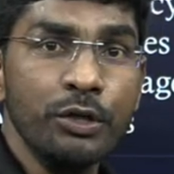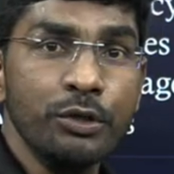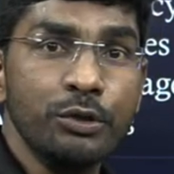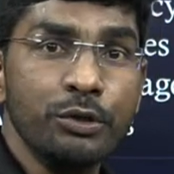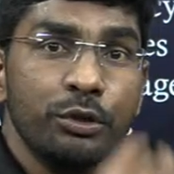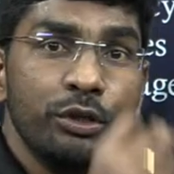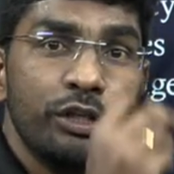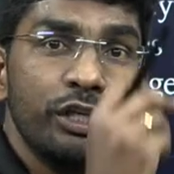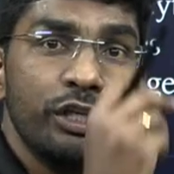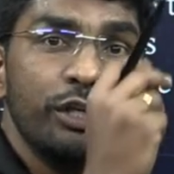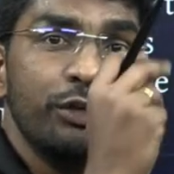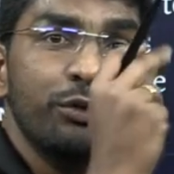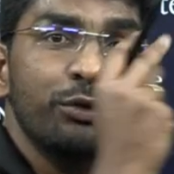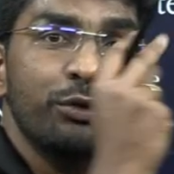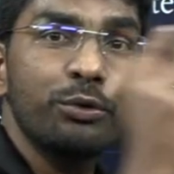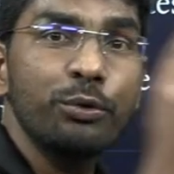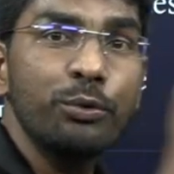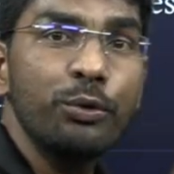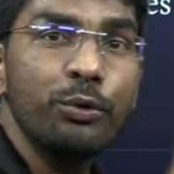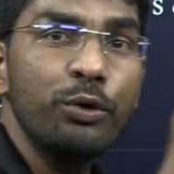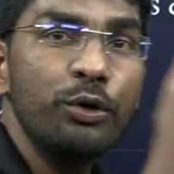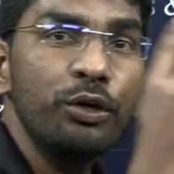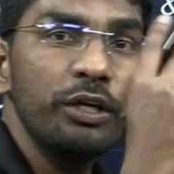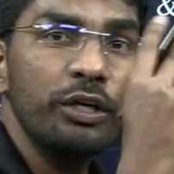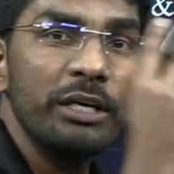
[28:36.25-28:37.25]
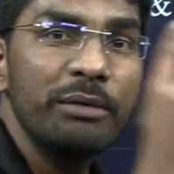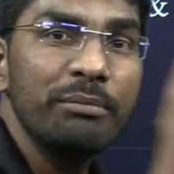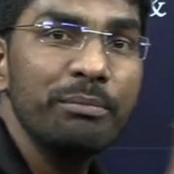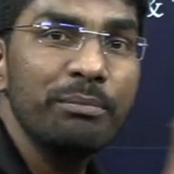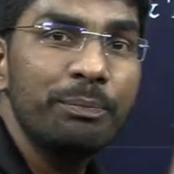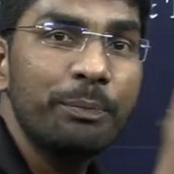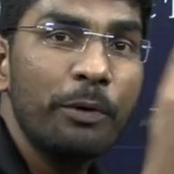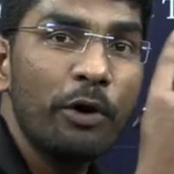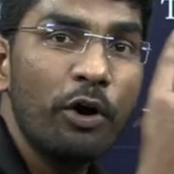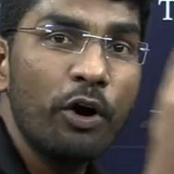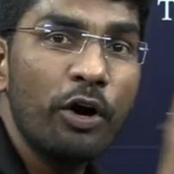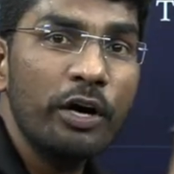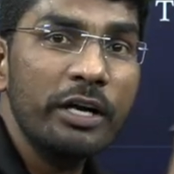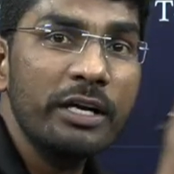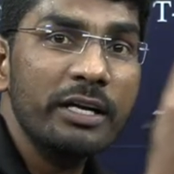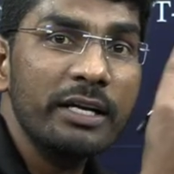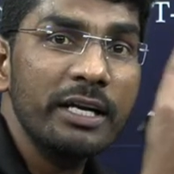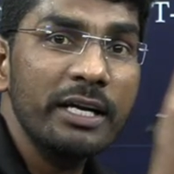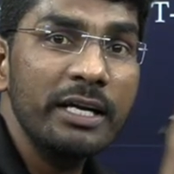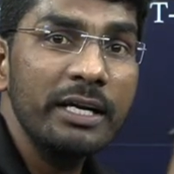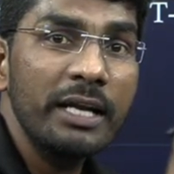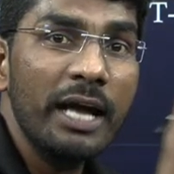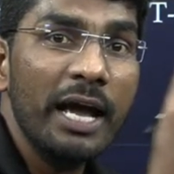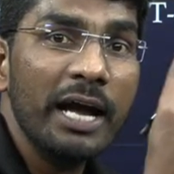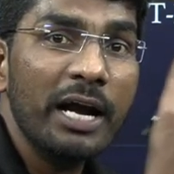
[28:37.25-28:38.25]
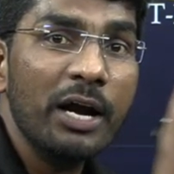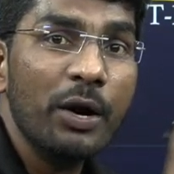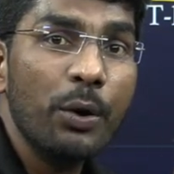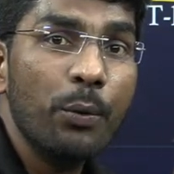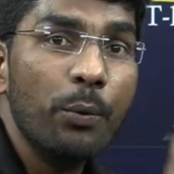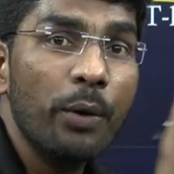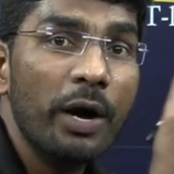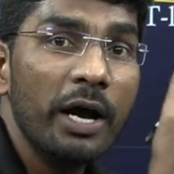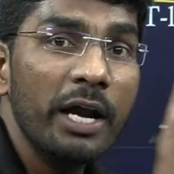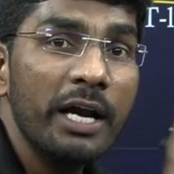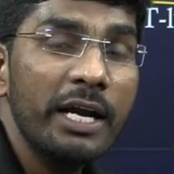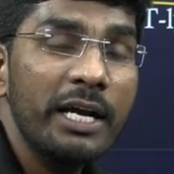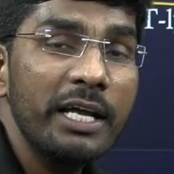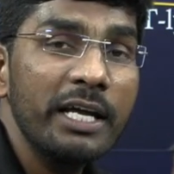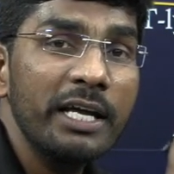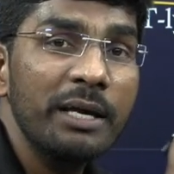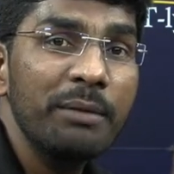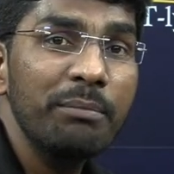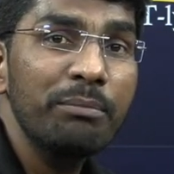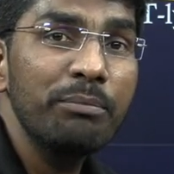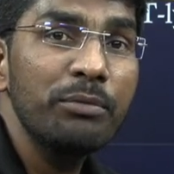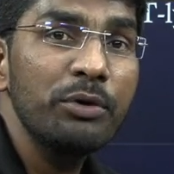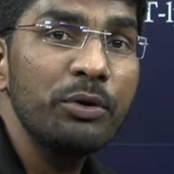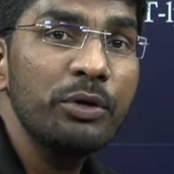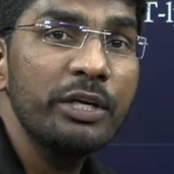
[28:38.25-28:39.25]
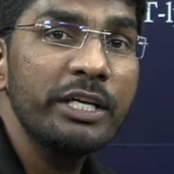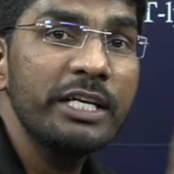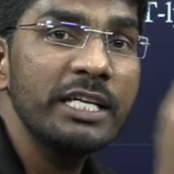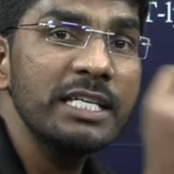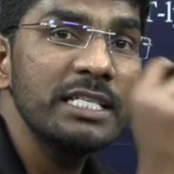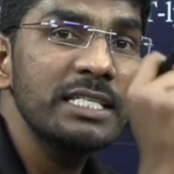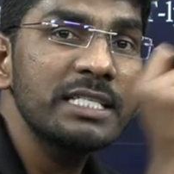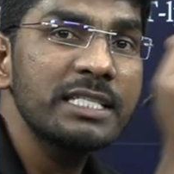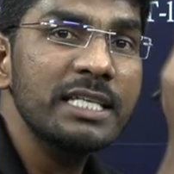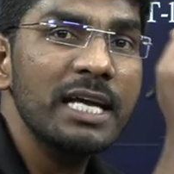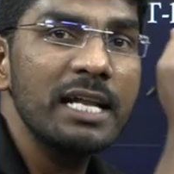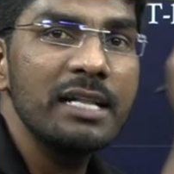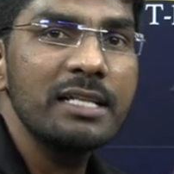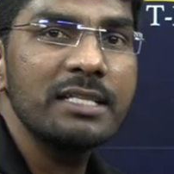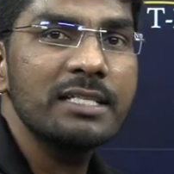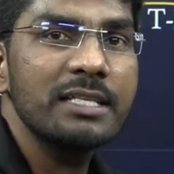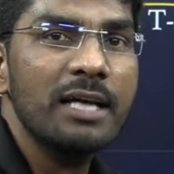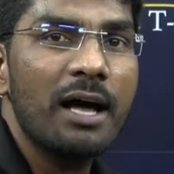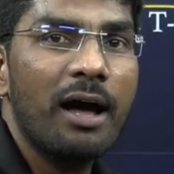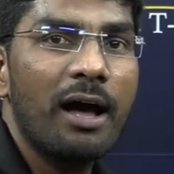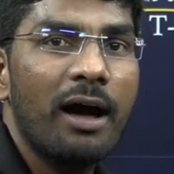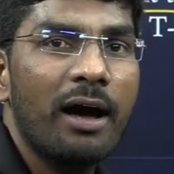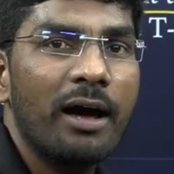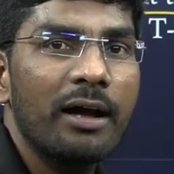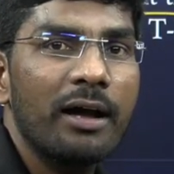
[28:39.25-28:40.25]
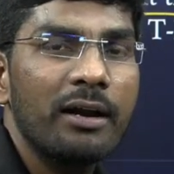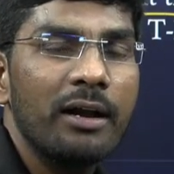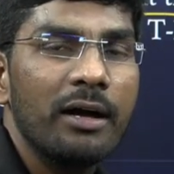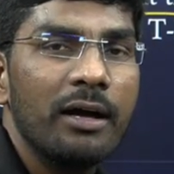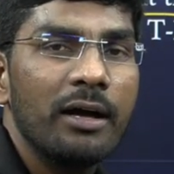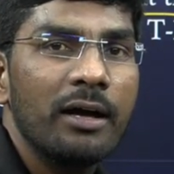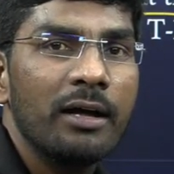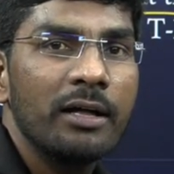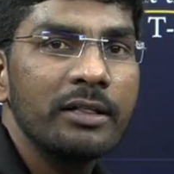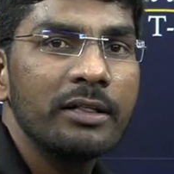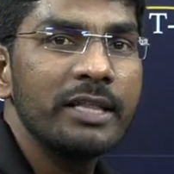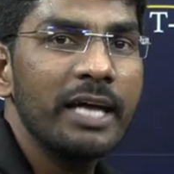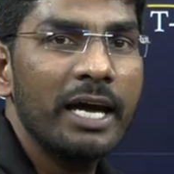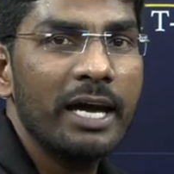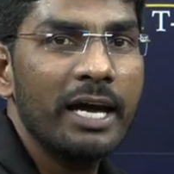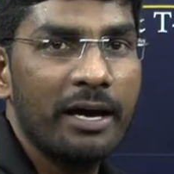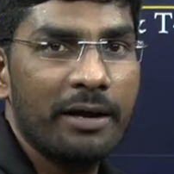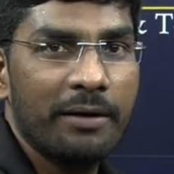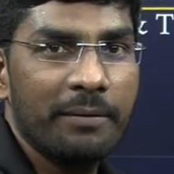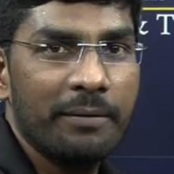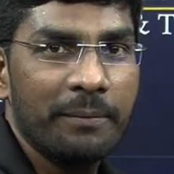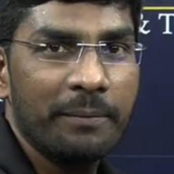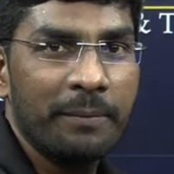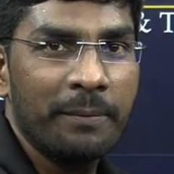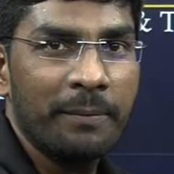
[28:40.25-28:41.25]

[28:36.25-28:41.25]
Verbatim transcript: So there are two important acquired immunity cells are there